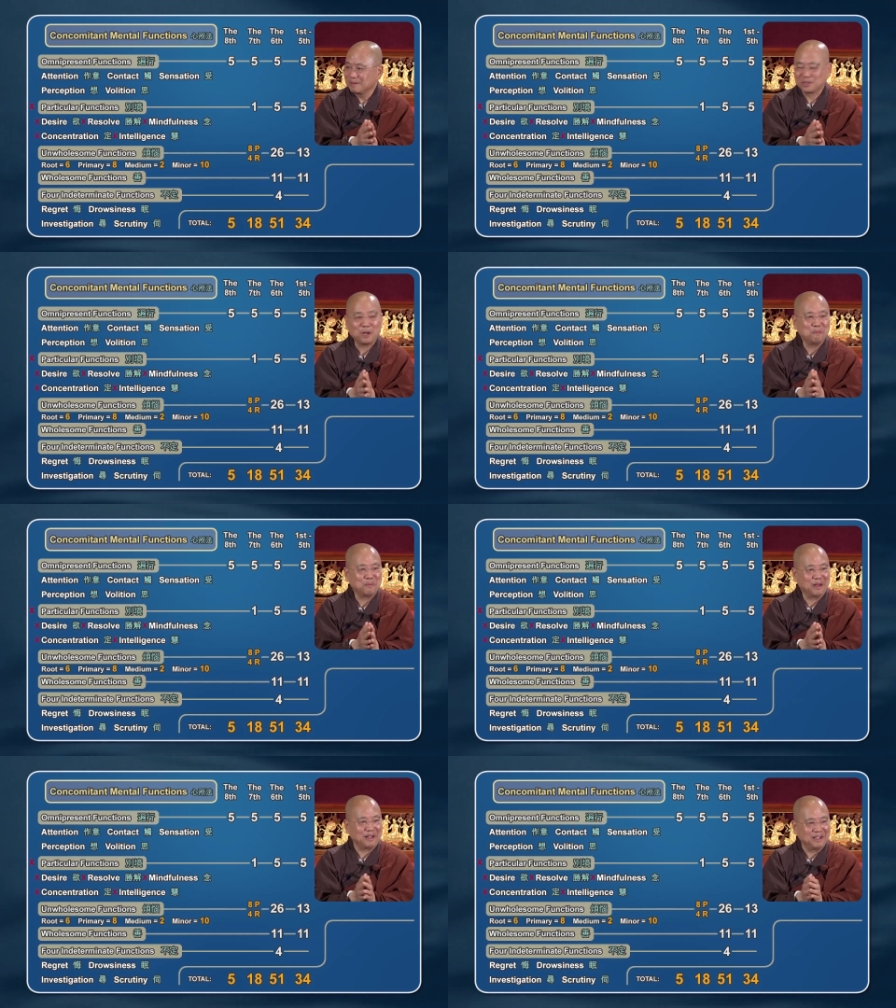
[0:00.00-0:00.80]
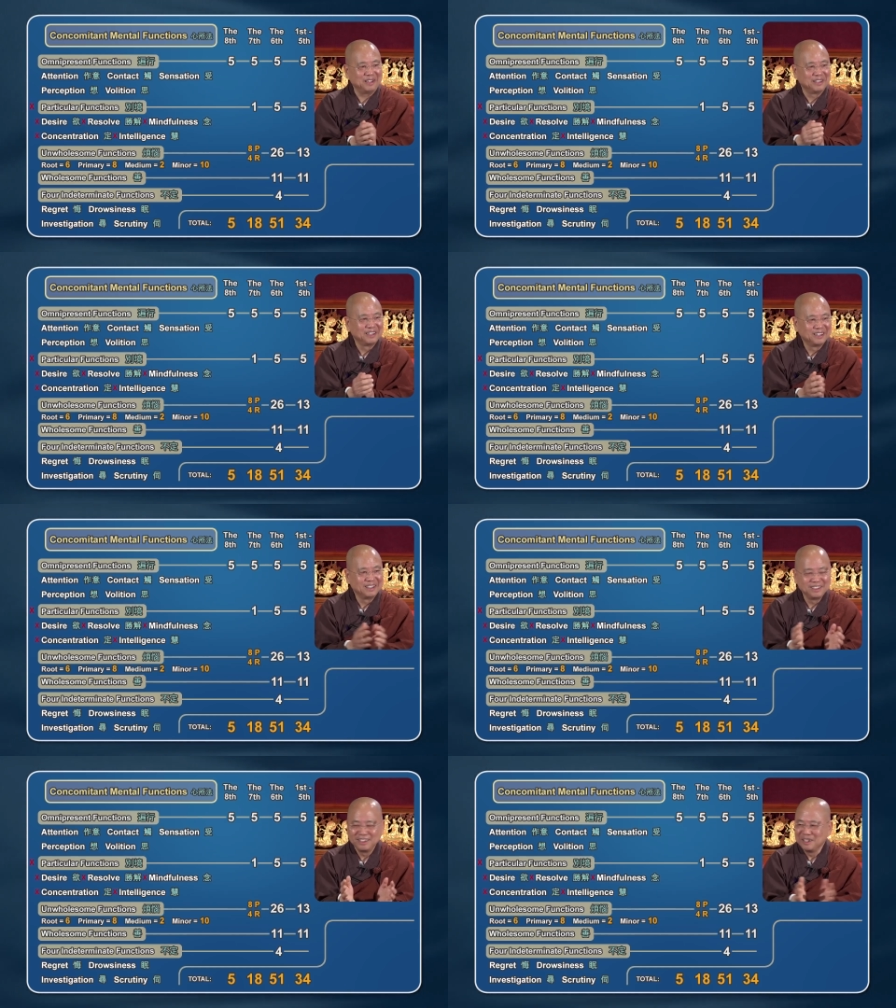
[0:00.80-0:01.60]
Some may,
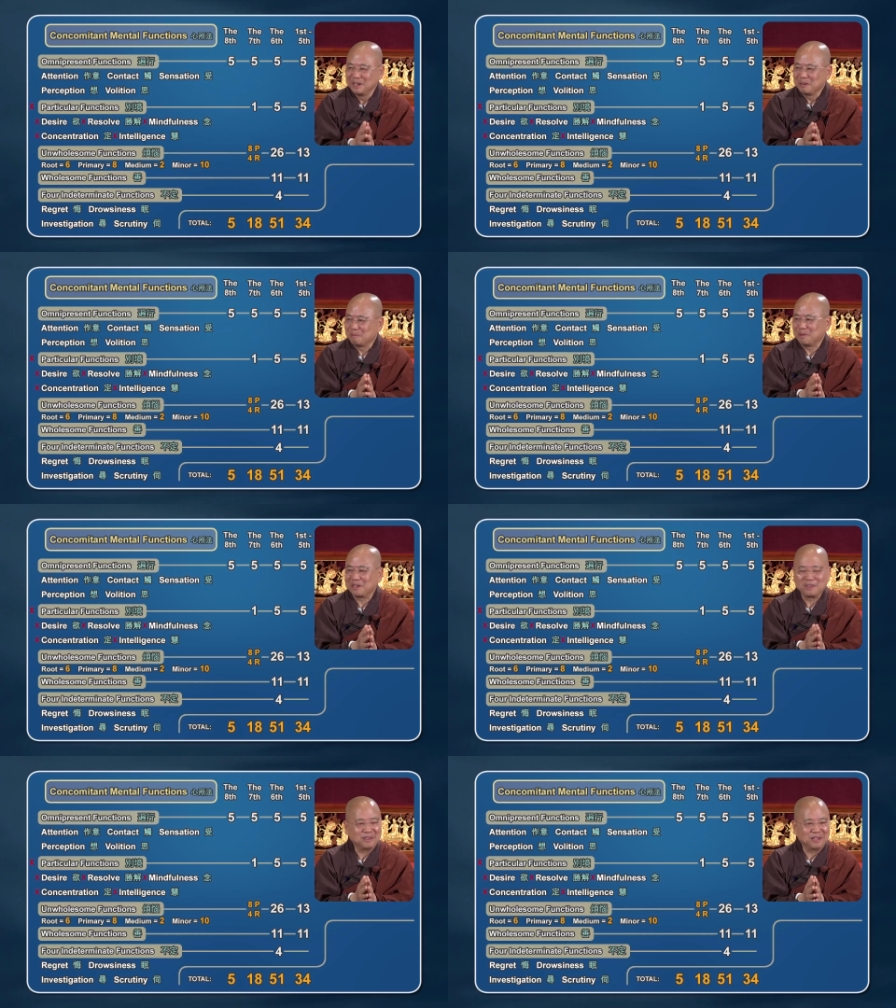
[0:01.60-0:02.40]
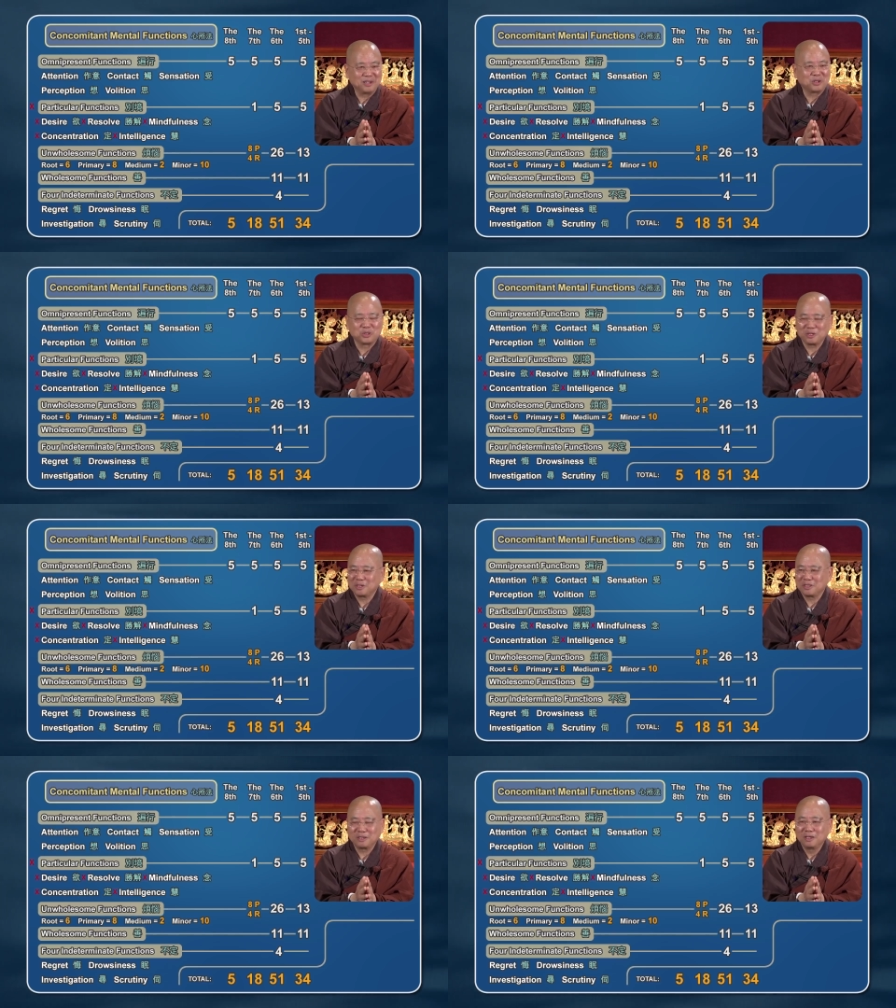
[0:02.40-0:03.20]
but
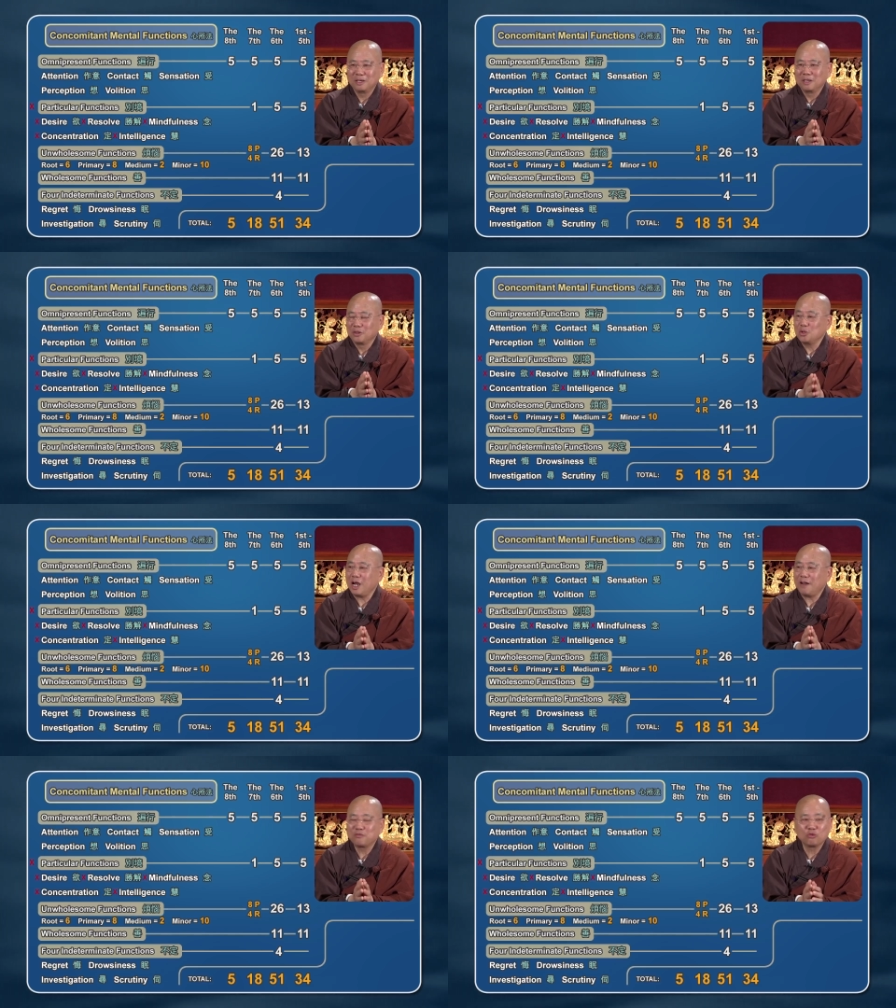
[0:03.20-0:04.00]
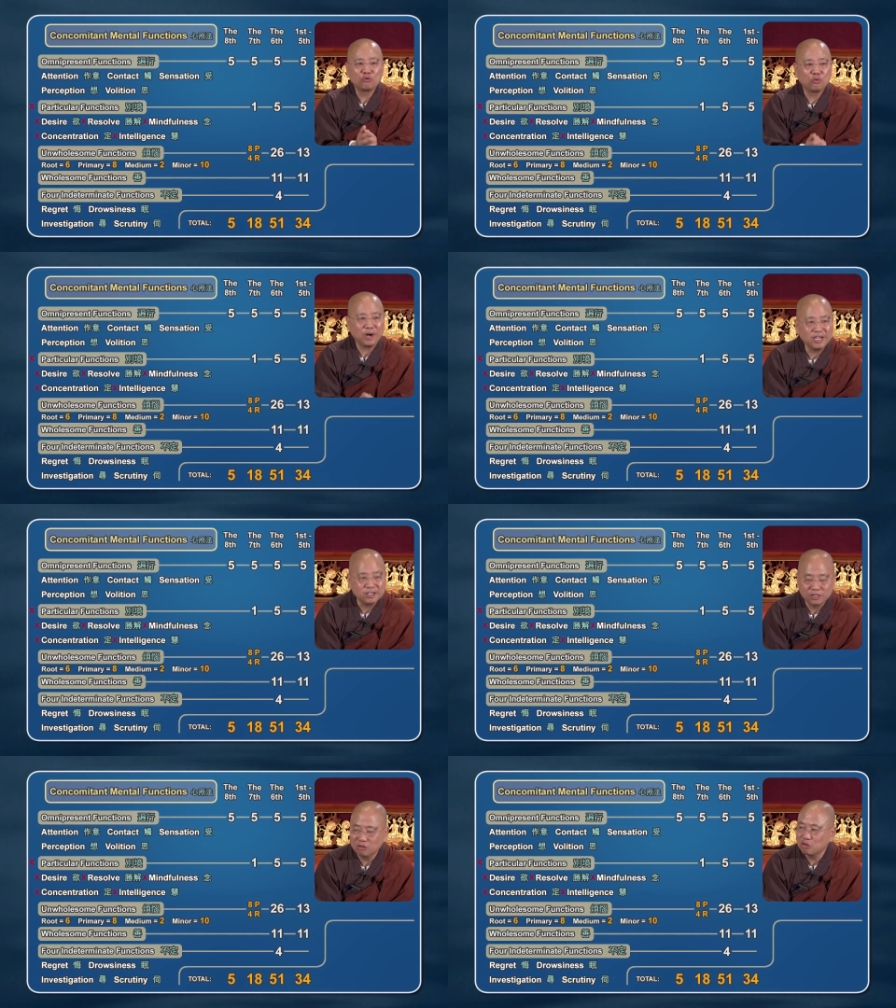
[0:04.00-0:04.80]
you have the
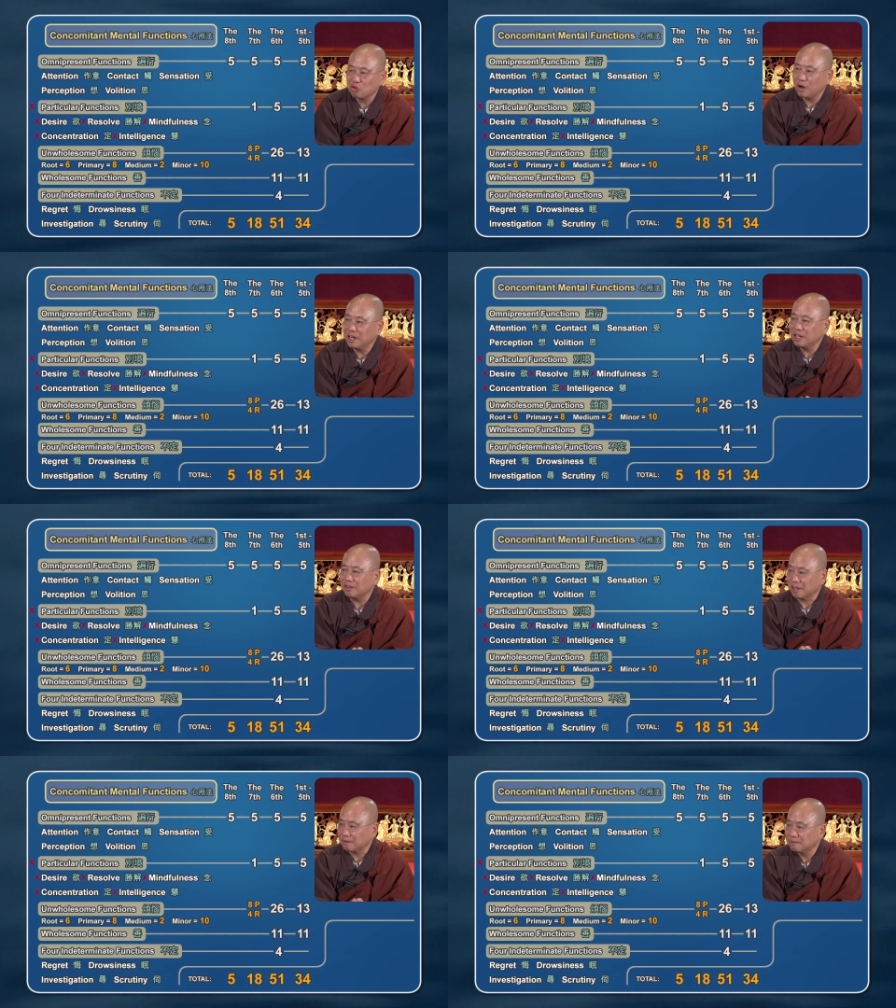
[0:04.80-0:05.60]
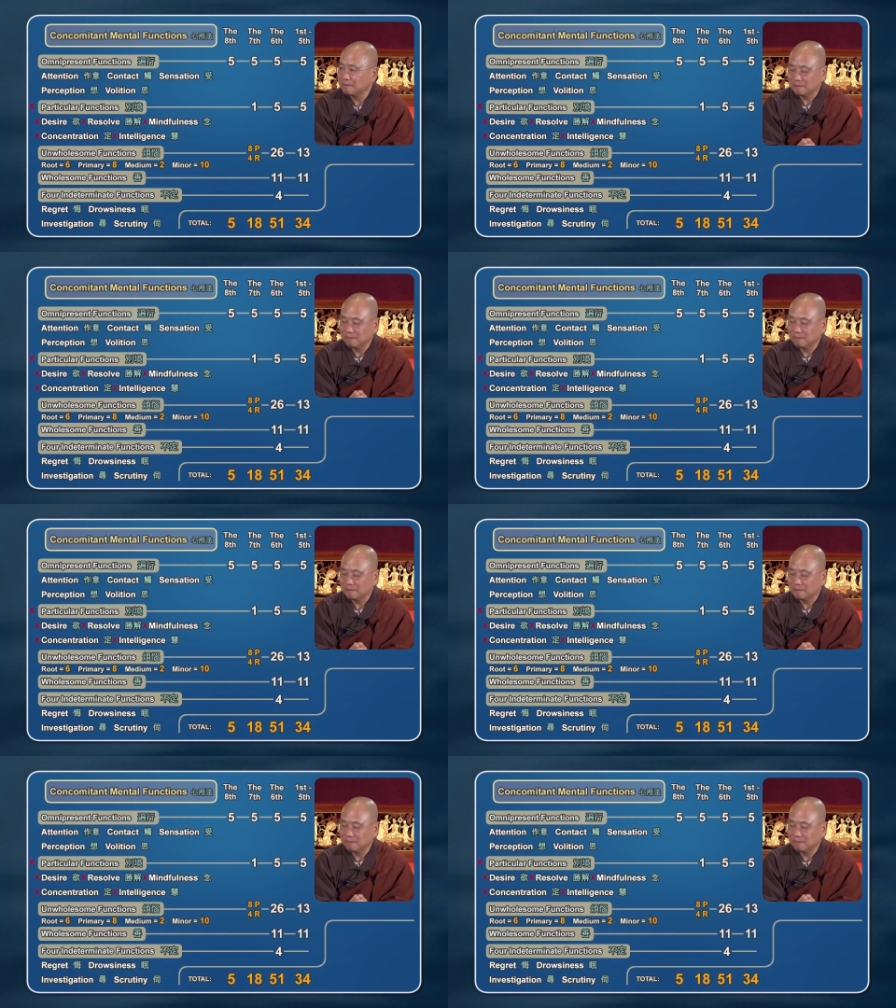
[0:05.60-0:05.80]
right to draw anything.